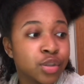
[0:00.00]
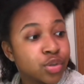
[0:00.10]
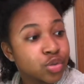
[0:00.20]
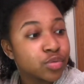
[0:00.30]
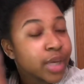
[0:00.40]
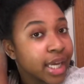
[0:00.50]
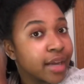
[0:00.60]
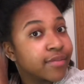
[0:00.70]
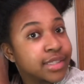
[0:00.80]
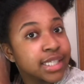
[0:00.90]
to my hair
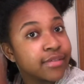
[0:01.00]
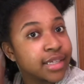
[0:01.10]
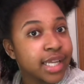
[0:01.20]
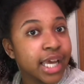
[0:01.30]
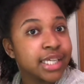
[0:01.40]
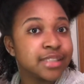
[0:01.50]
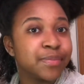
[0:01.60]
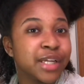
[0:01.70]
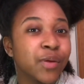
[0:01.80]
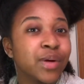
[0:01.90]
for 7 days, but
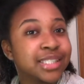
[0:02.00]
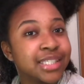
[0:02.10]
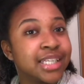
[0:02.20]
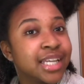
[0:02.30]
it wasn't